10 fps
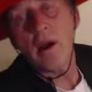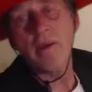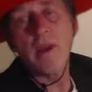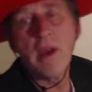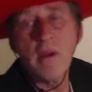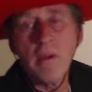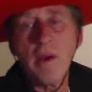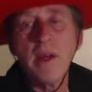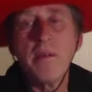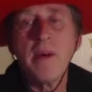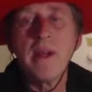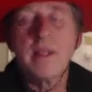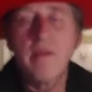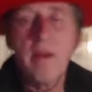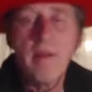I think it went to
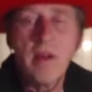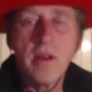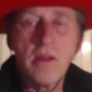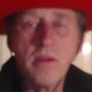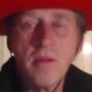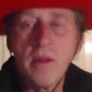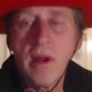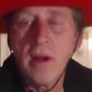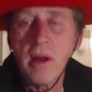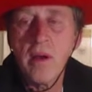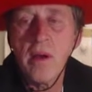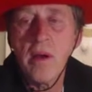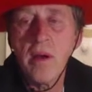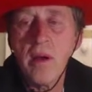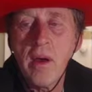b7, I'm not sure, but I don't know.